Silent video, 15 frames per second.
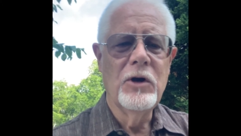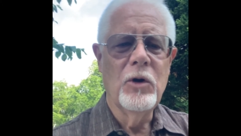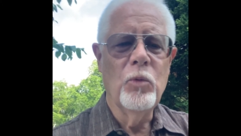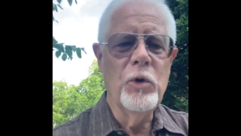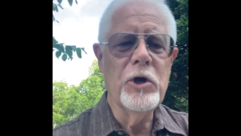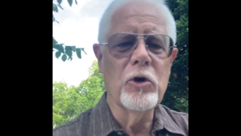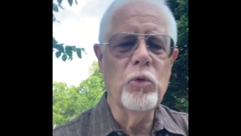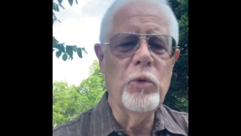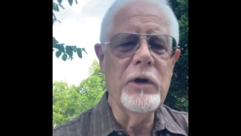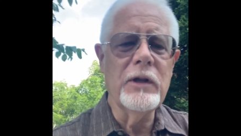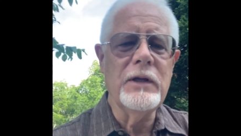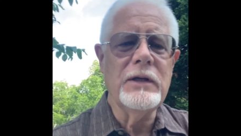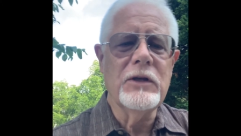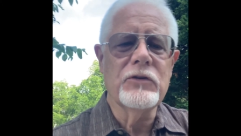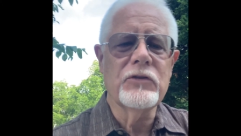We are
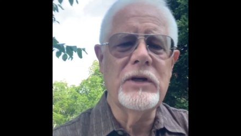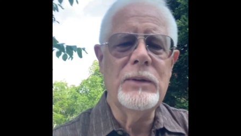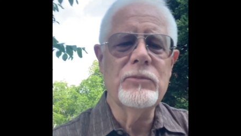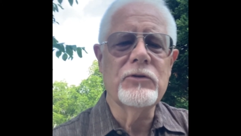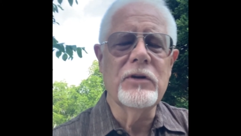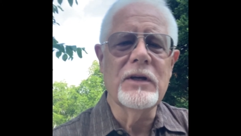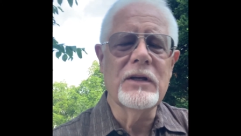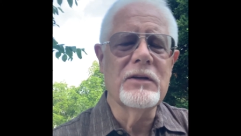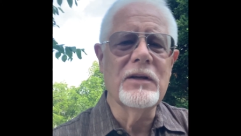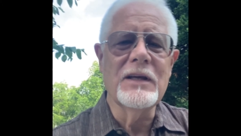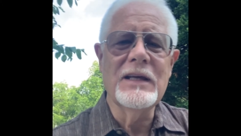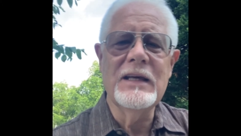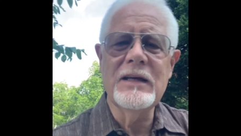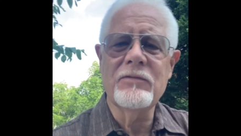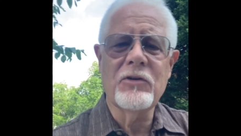willing, it seems, to
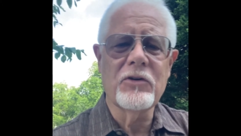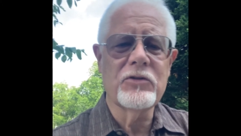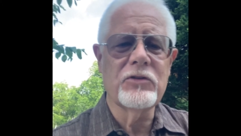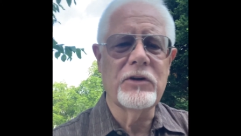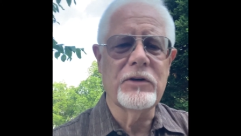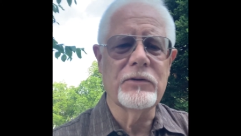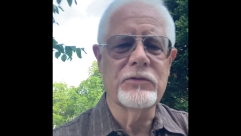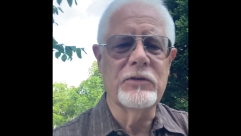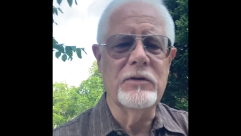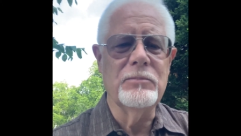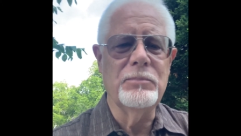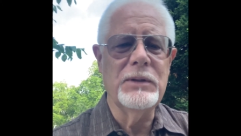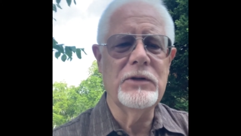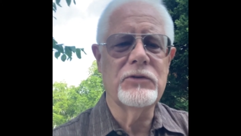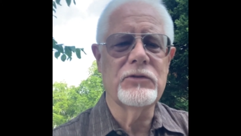give ourselves
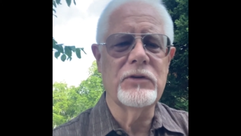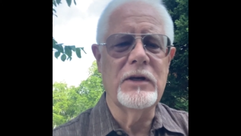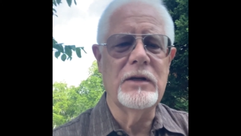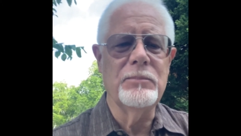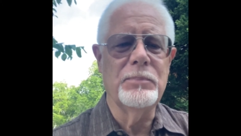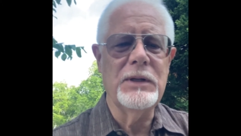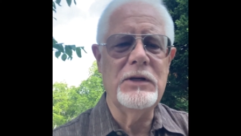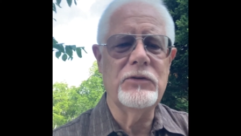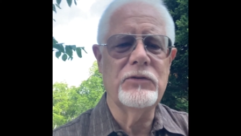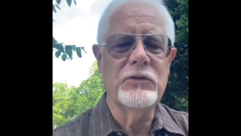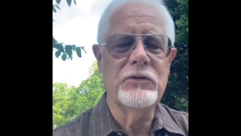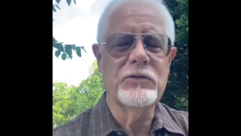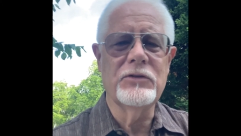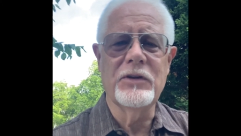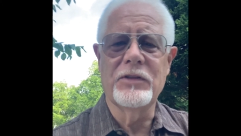in bits and pieces to